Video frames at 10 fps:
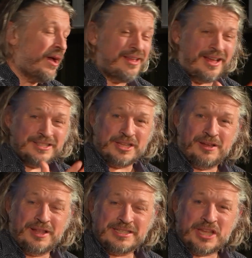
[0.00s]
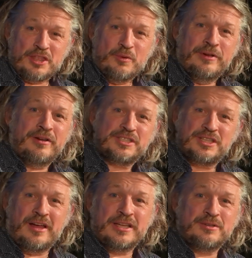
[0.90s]
as I think we're
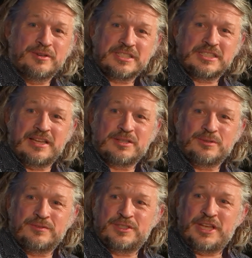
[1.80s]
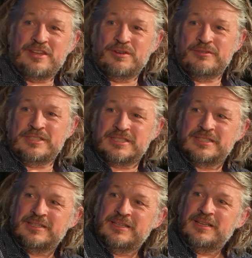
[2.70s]
starting to understand, sort of gender
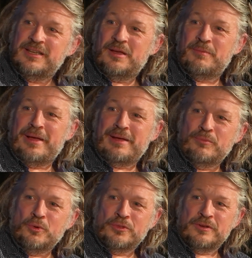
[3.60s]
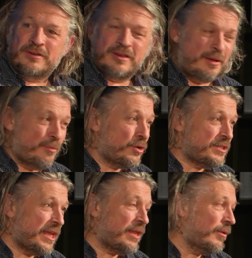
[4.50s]
is about more than our
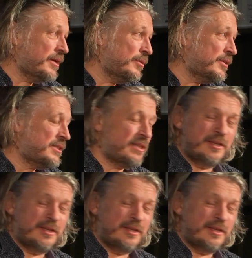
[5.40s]
bodies anyway. But